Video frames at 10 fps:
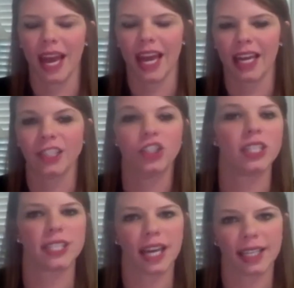And
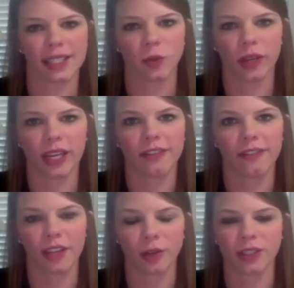just last week,
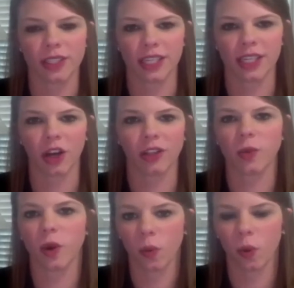VOC
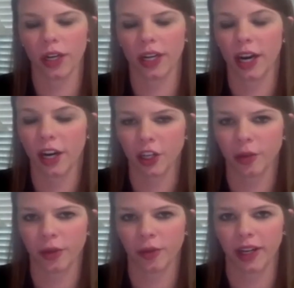also awarded our
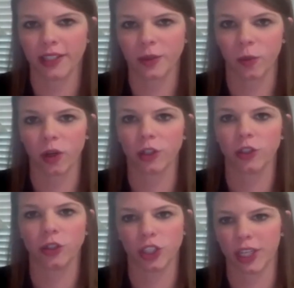Human Rights Award
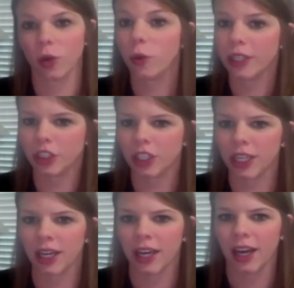to Chen Quishi,